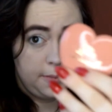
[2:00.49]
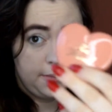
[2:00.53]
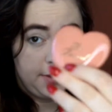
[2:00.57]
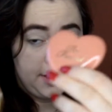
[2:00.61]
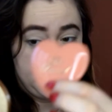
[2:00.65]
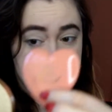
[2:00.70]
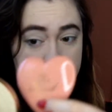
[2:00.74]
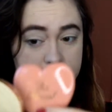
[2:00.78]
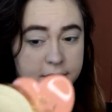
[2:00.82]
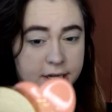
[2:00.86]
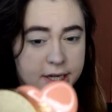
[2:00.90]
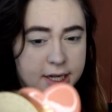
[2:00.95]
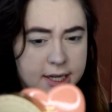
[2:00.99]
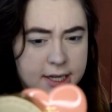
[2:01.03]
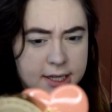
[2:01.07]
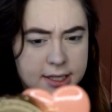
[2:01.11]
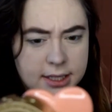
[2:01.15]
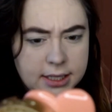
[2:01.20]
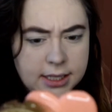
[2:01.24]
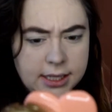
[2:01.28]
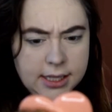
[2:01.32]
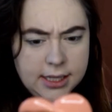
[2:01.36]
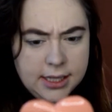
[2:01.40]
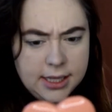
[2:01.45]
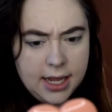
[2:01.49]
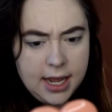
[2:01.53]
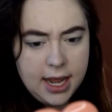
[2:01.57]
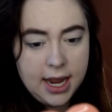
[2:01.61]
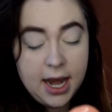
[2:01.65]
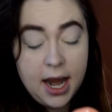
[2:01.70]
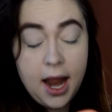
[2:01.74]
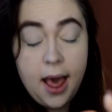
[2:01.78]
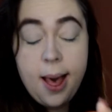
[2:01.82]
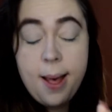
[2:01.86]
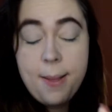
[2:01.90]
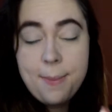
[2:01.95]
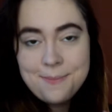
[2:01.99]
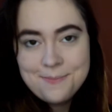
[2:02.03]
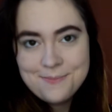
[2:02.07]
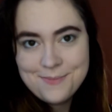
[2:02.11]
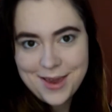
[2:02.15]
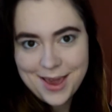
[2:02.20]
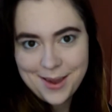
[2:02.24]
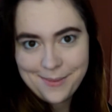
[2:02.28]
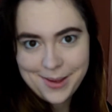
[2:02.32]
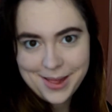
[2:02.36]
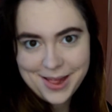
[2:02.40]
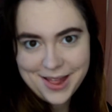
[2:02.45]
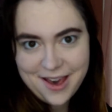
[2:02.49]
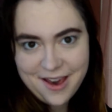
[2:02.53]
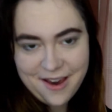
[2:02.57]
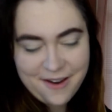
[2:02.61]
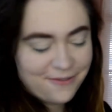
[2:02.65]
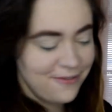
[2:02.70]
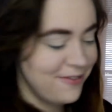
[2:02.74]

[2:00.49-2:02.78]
blushes in Baby Love.